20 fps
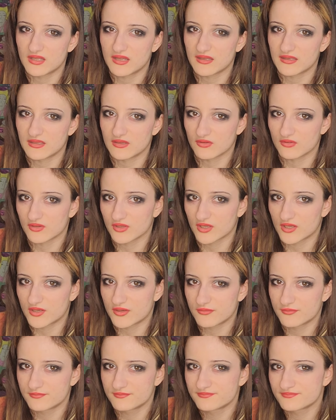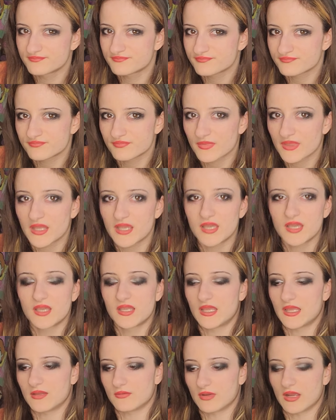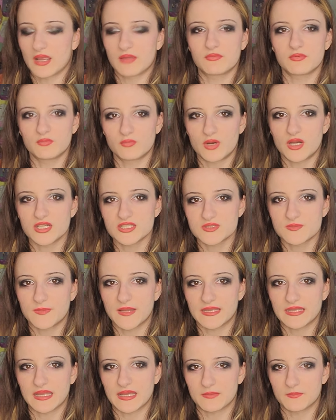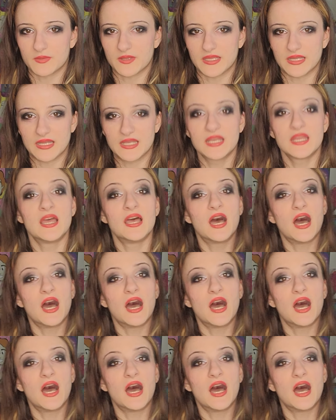10 years ago. Anyway, I would watch my dad play it.